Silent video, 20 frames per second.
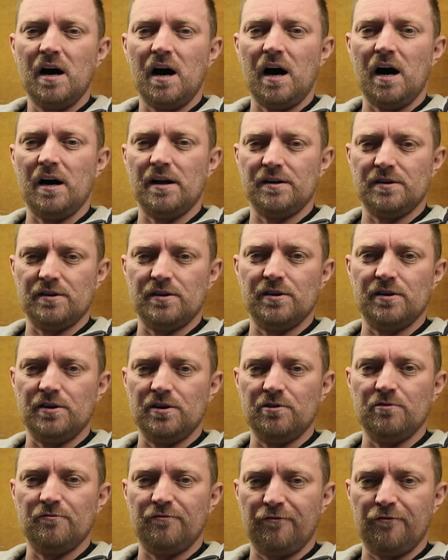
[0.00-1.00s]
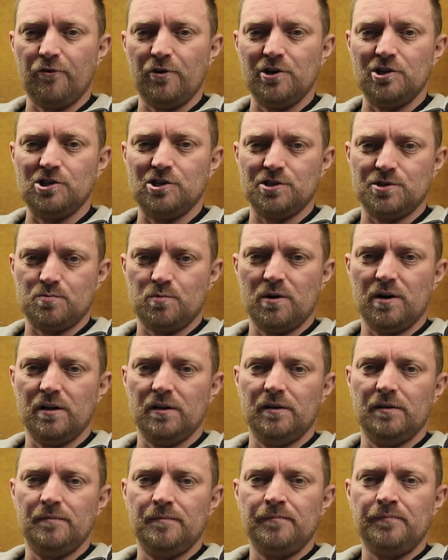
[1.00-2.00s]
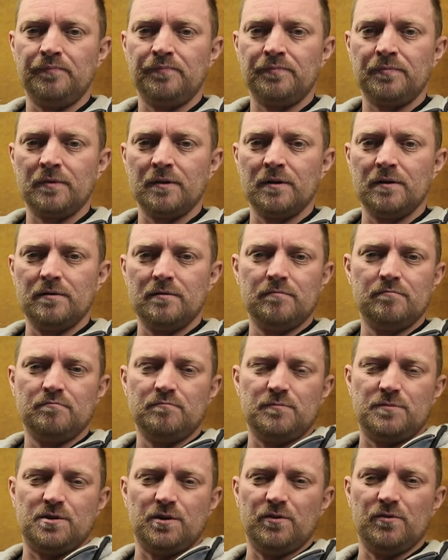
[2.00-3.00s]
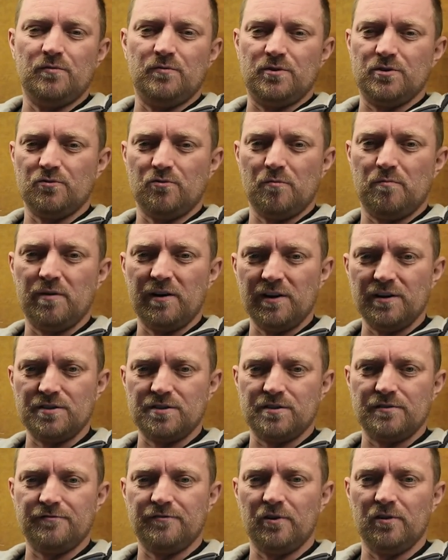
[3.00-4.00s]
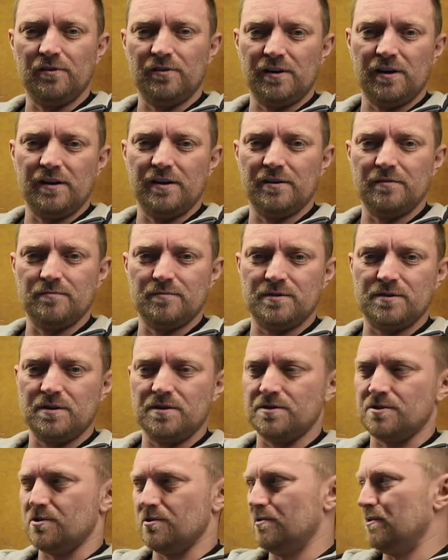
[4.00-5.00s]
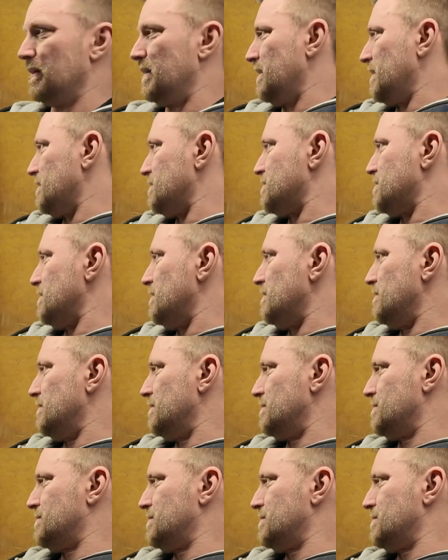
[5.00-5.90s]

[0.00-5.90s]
and a new fridge as well to replace the faulty items. So like I say,